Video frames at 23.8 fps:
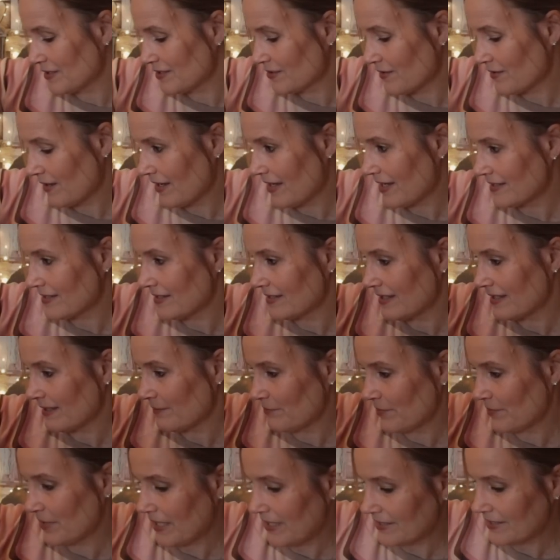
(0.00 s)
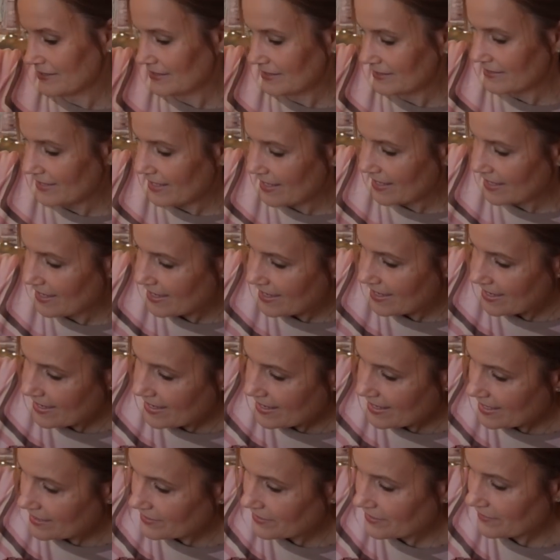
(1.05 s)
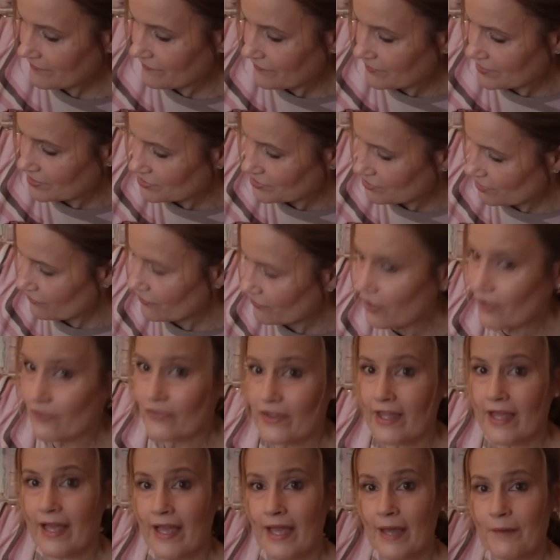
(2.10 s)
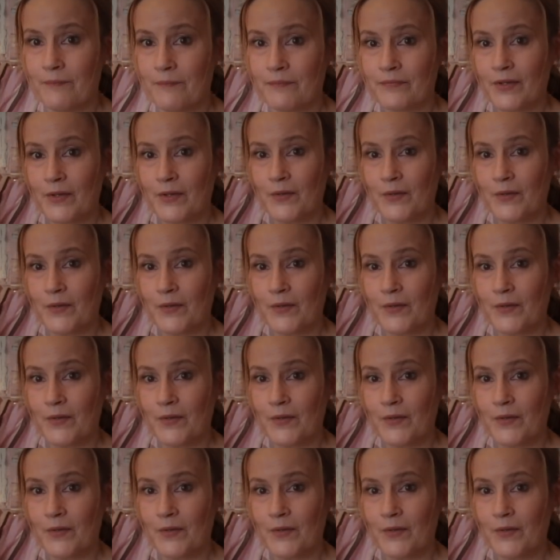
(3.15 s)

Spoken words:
So I added the binding there and then I finished off on the hem